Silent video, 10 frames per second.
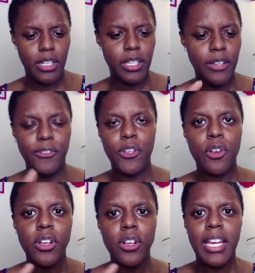If you're
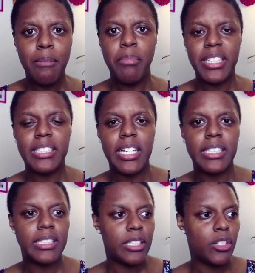in
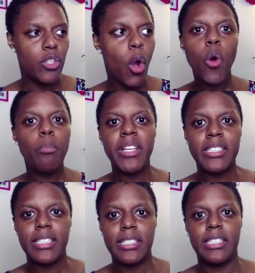business, no
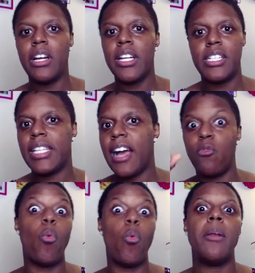business is going to just have
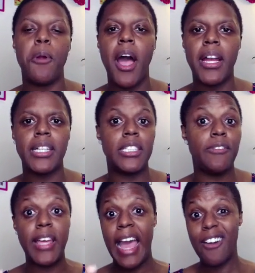one product. And if
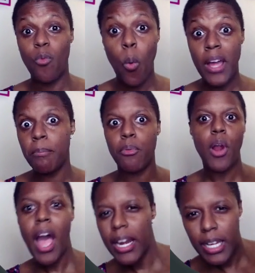they have one
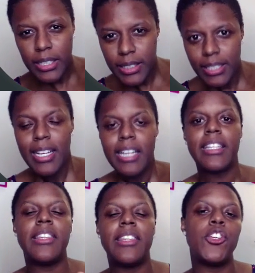product
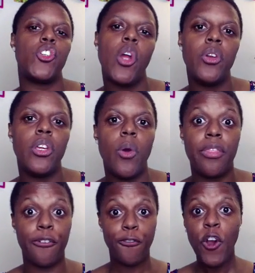that they show you on the
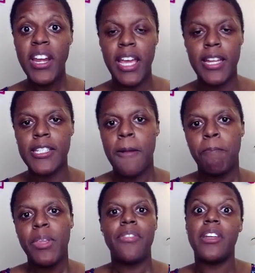front end,
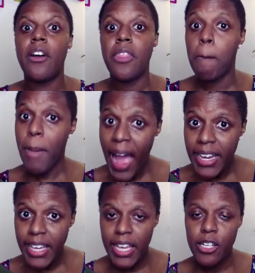then on the back
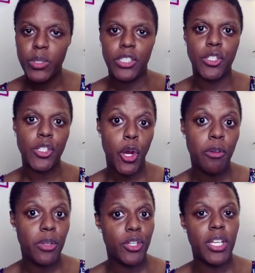end, which is a
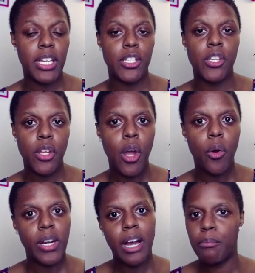term you should get to know,
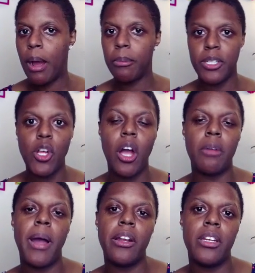and I'll probably talk
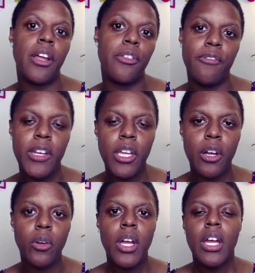about in another
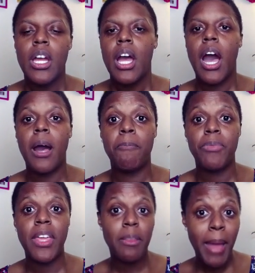video,
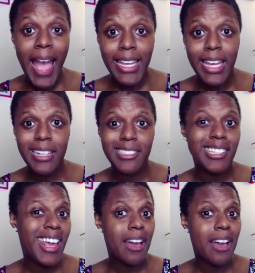in the back end,
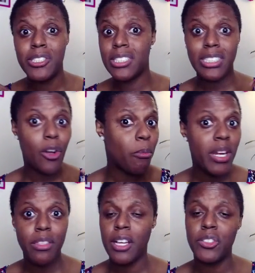they have so many
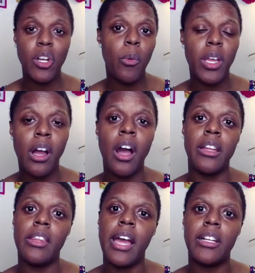things going on
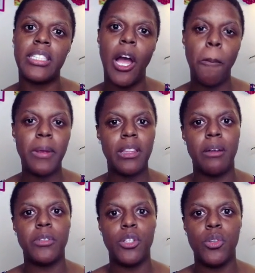that is helping
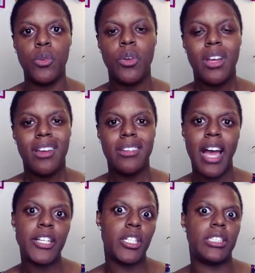them to
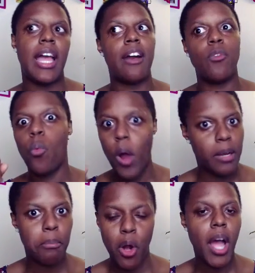not just have one
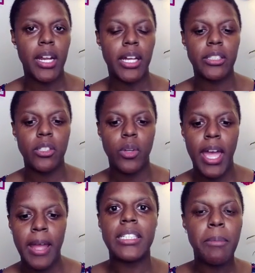product,
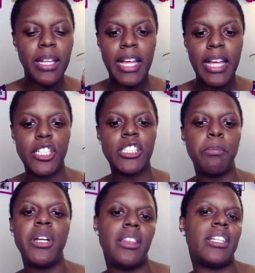okay? I mean, let's just
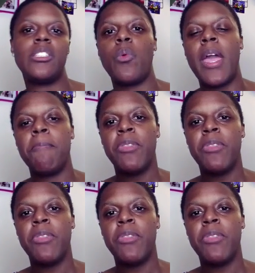put it this way.